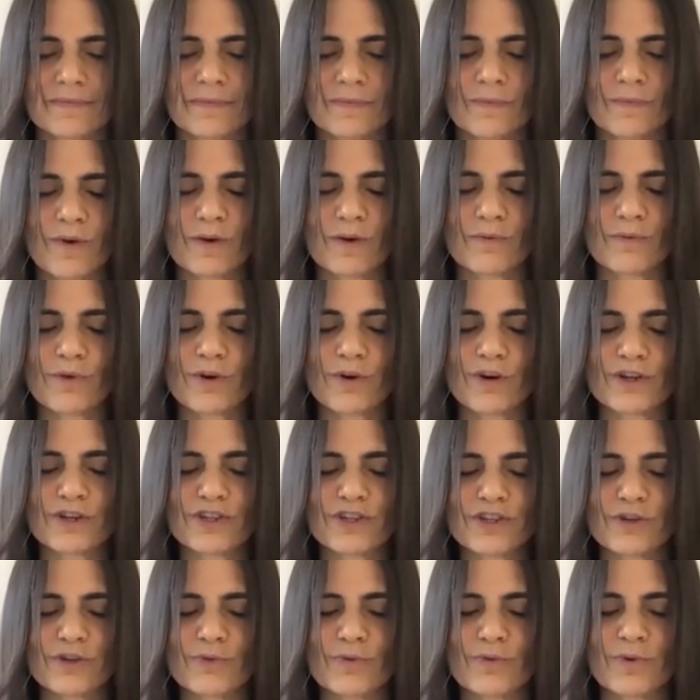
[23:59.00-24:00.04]
One word,
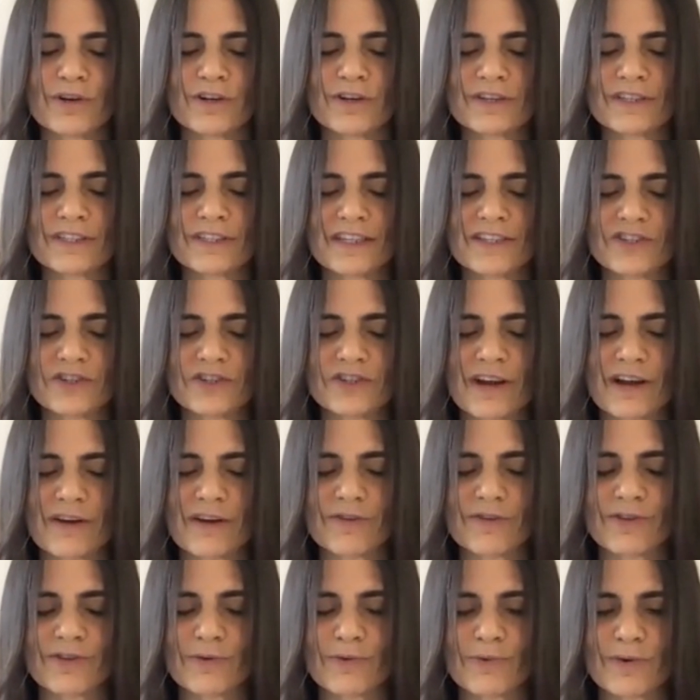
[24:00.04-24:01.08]
two words as you're
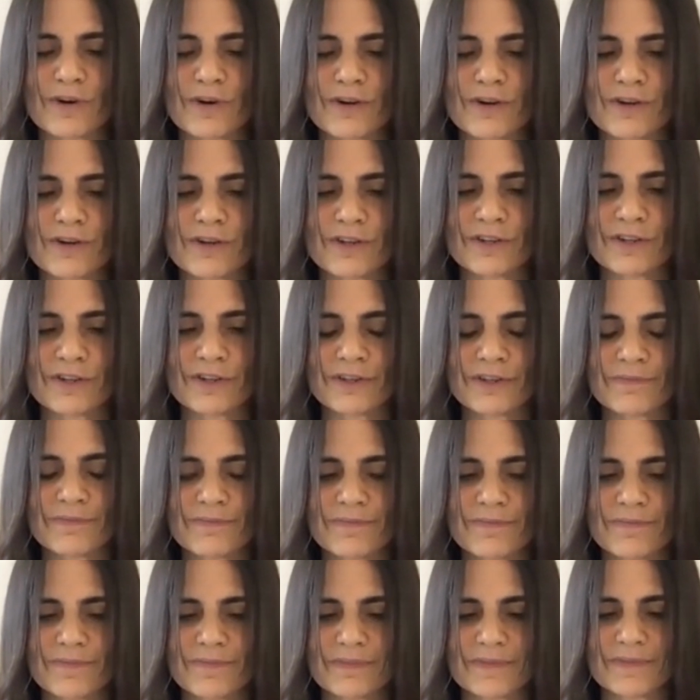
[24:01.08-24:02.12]
out in the world,
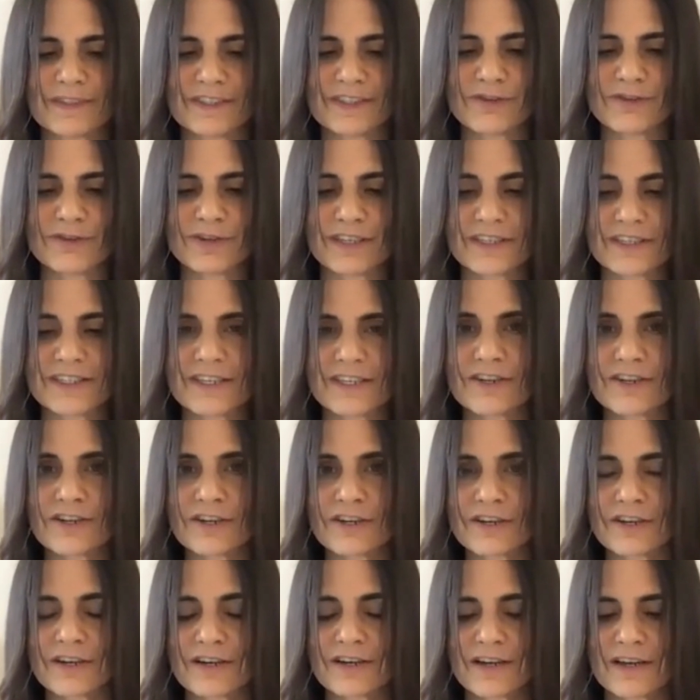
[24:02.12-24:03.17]
as you
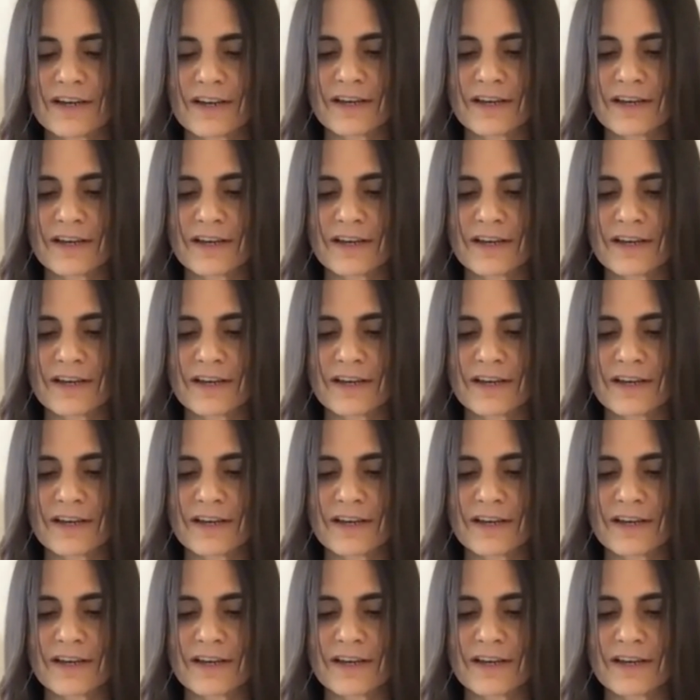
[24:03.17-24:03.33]
consider